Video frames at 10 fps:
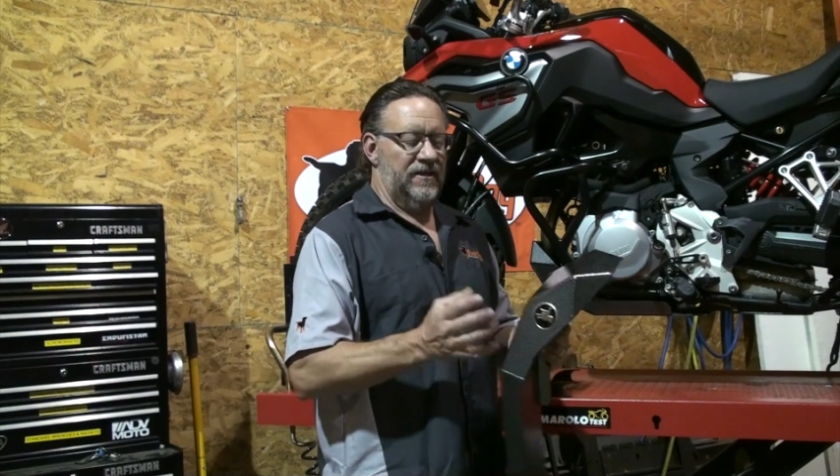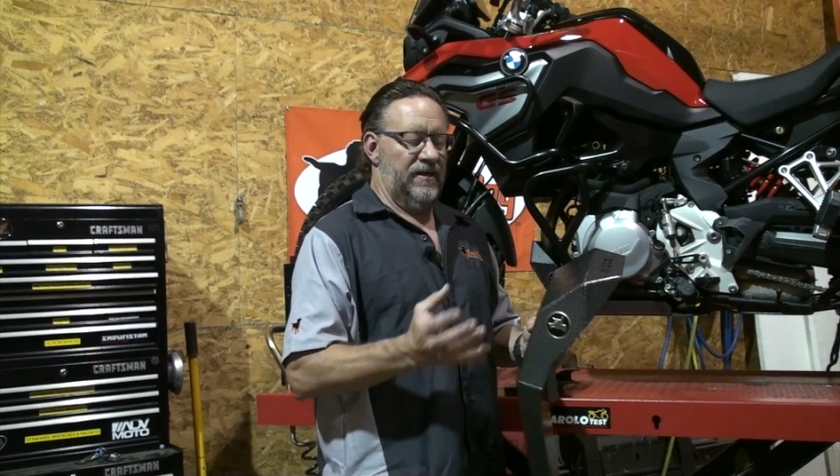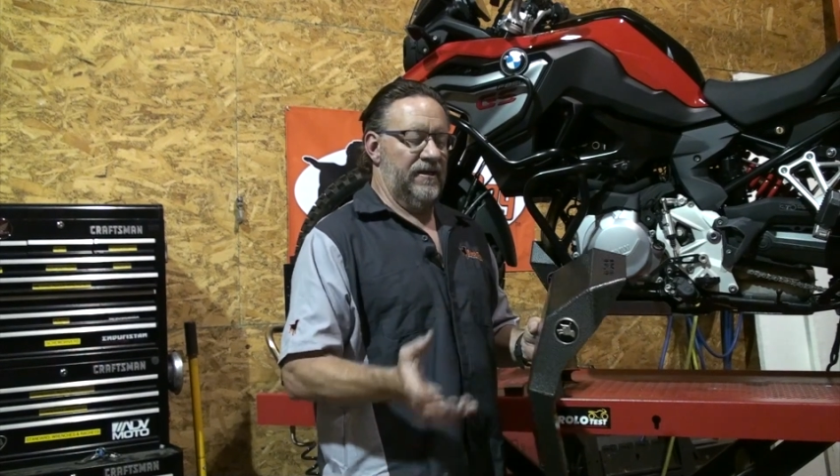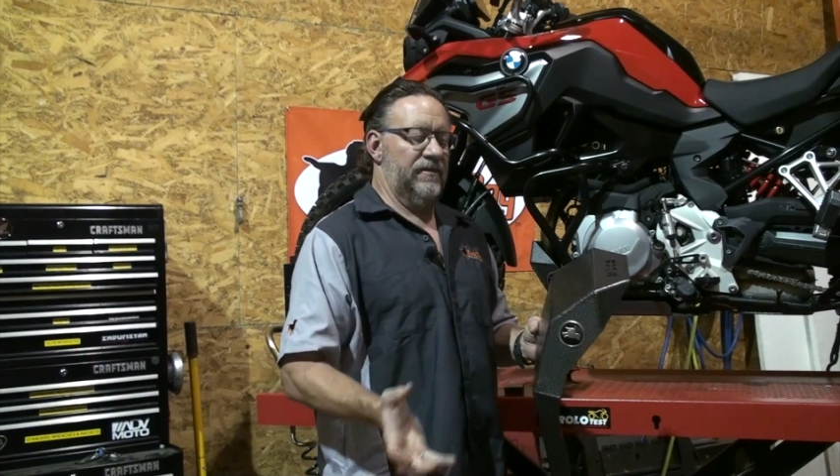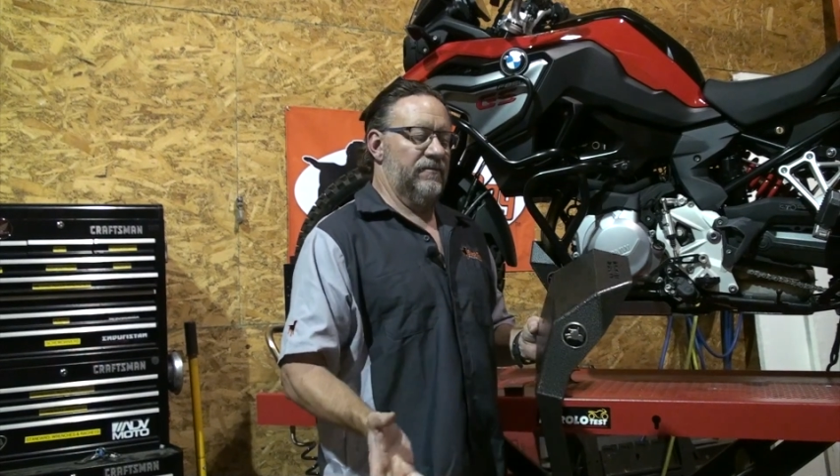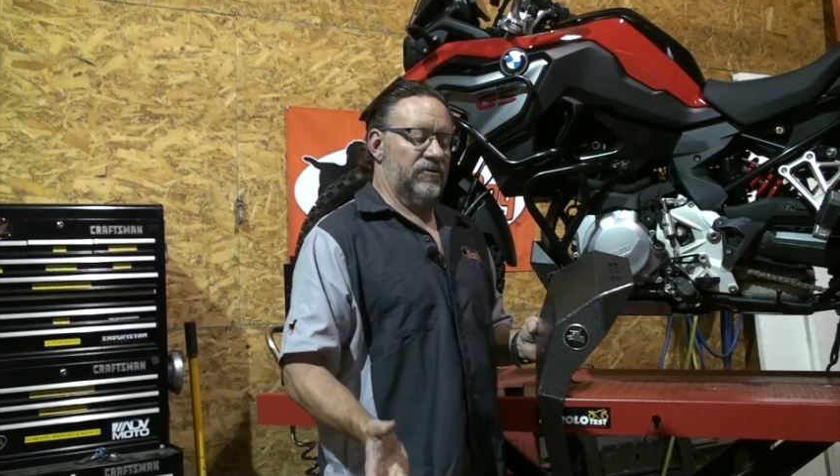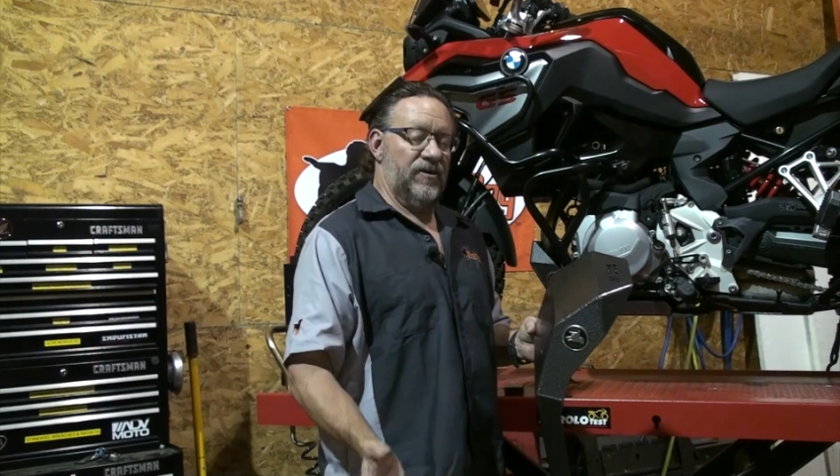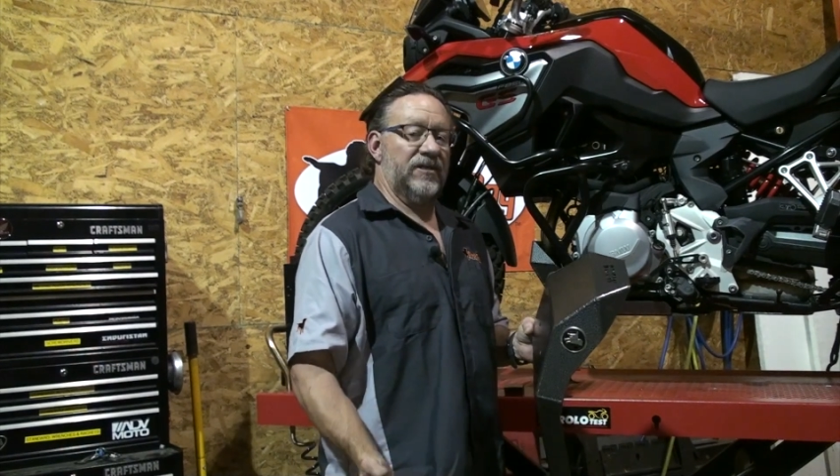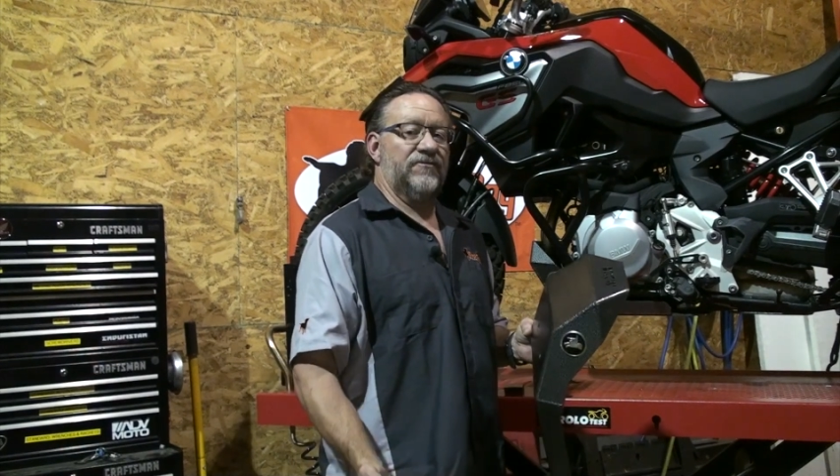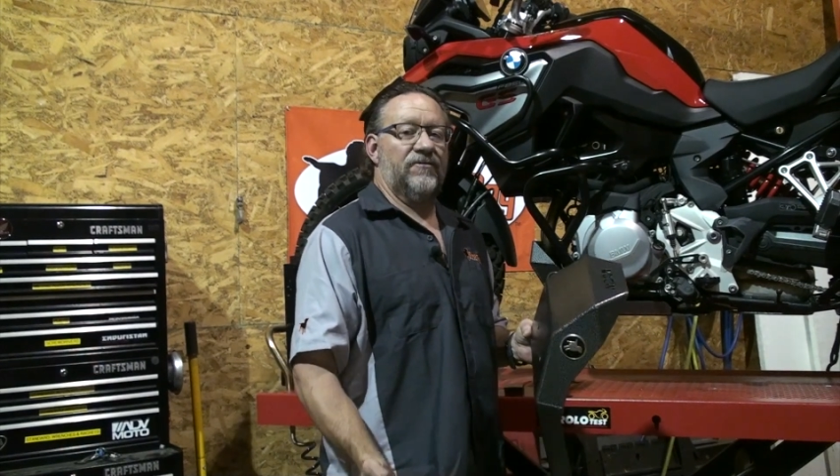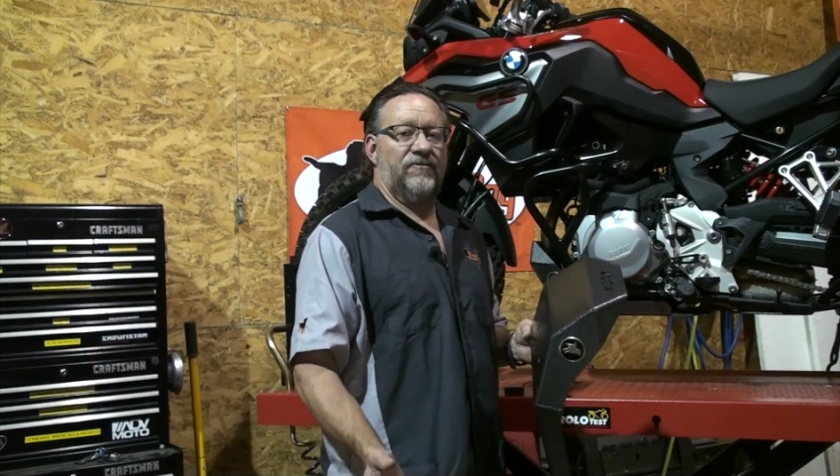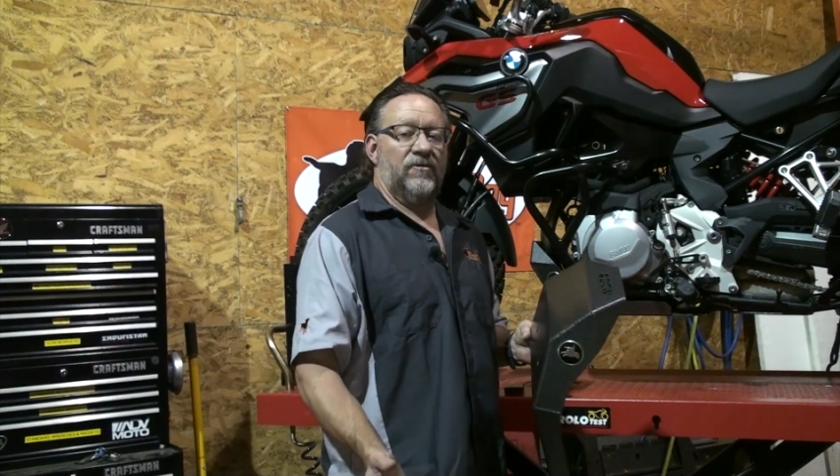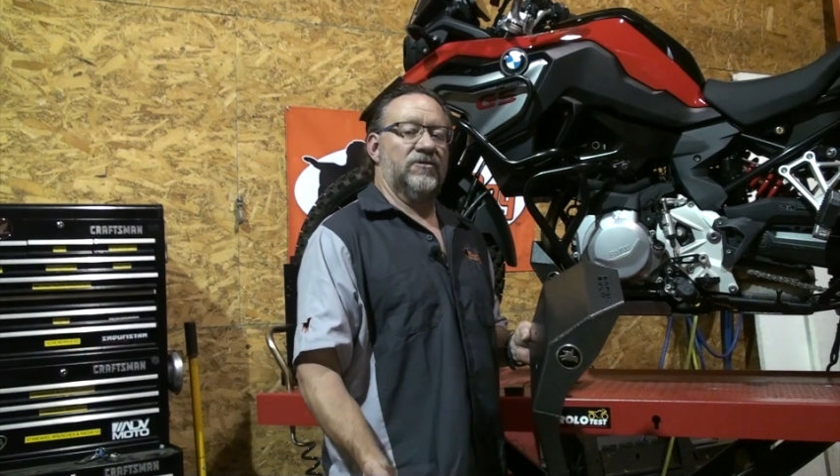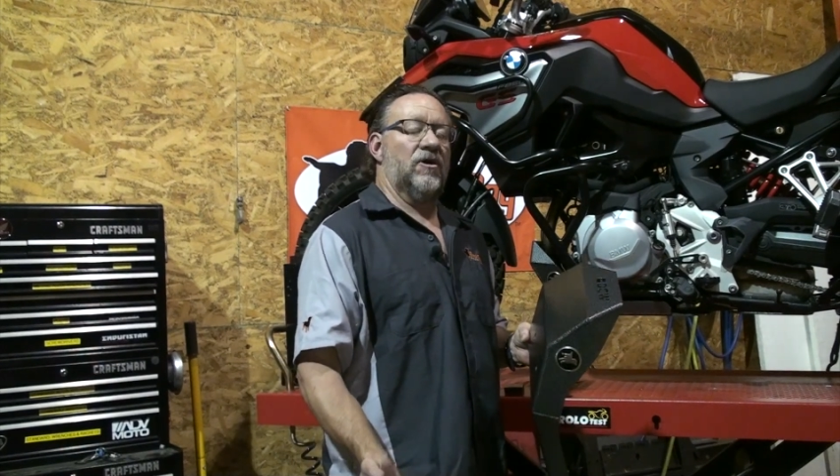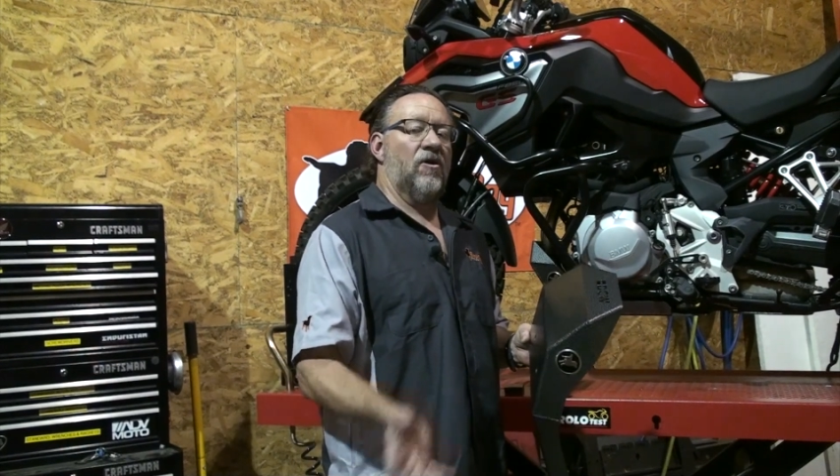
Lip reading: and transfers